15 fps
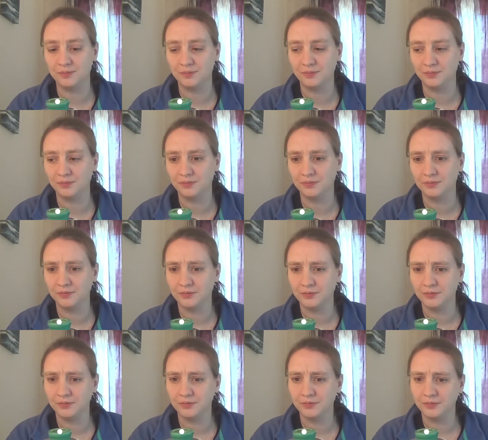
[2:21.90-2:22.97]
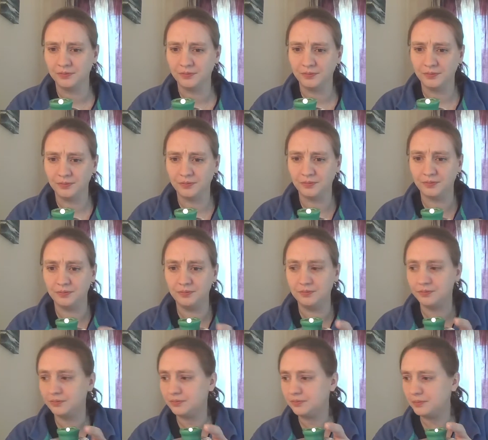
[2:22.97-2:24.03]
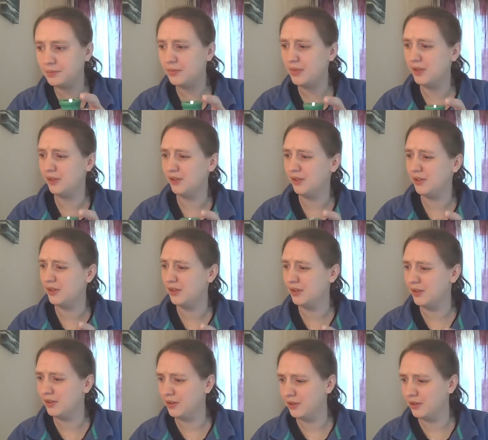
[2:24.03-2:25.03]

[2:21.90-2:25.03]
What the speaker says: Nobody speaks.